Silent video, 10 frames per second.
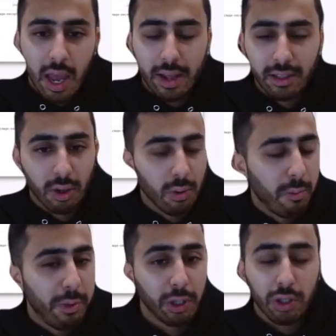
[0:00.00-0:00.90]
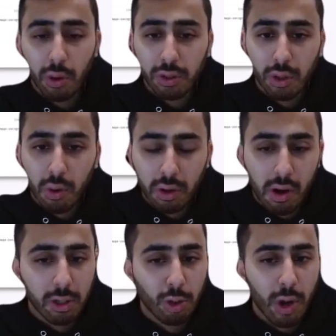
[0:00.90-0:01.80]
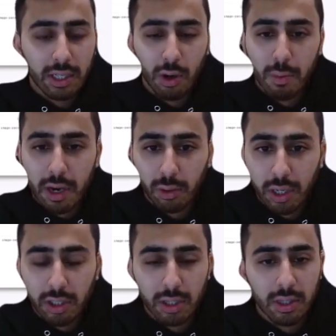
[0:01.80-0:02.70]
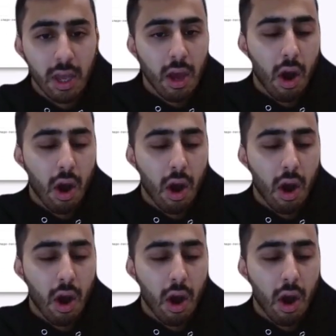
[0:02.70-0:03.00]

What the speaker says: And so build your own scorecard, track your own migrations,